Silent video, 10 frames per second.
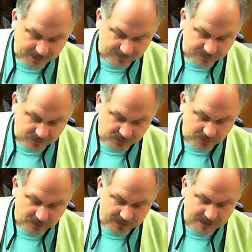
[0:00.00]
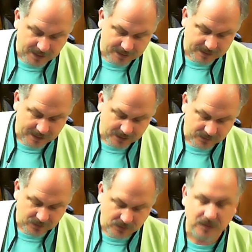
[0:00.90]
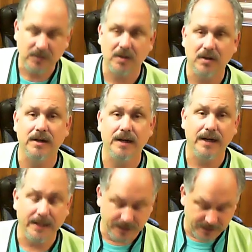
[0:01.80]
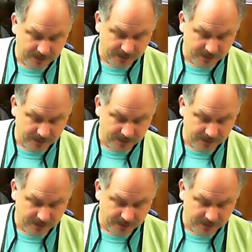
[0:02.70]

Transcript: can lift is 39,690